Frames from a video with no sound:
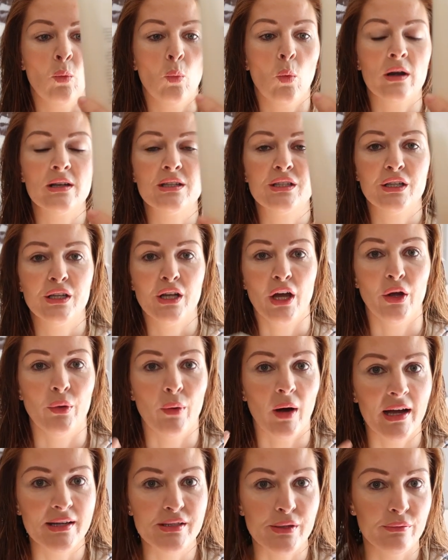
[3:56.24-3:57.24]
One to know,
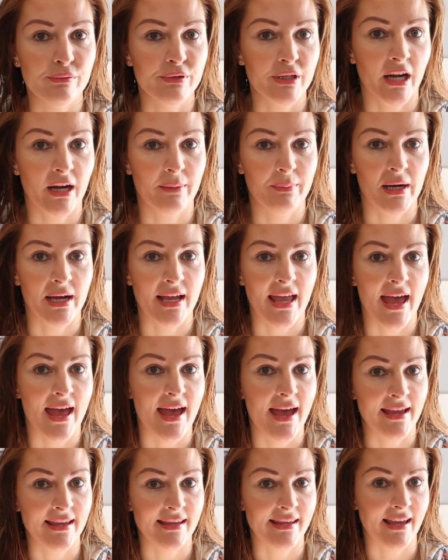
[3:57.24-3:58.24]
I don't dye my
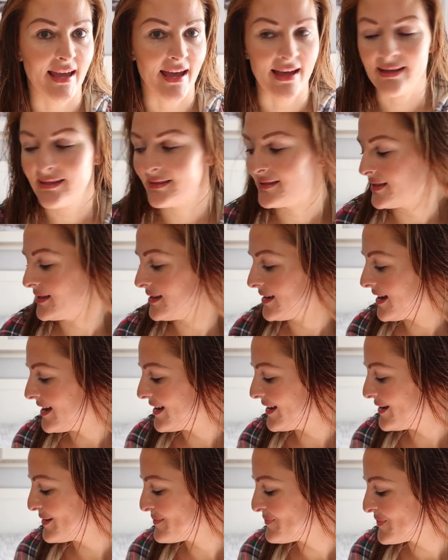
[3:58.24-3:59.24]
hair yet.
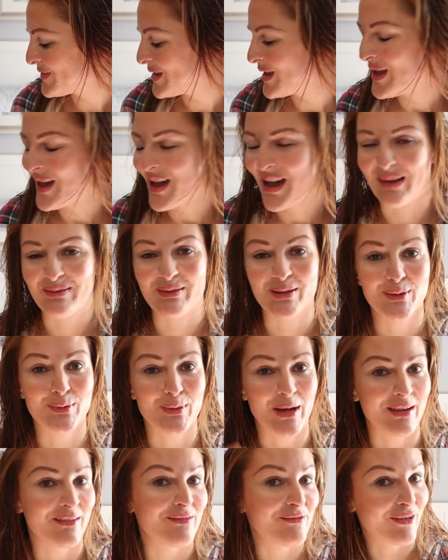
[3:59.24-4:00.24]
I'm just
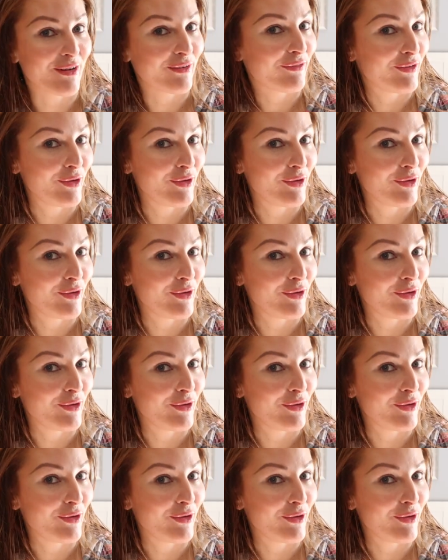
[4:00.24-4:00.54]
waiting for a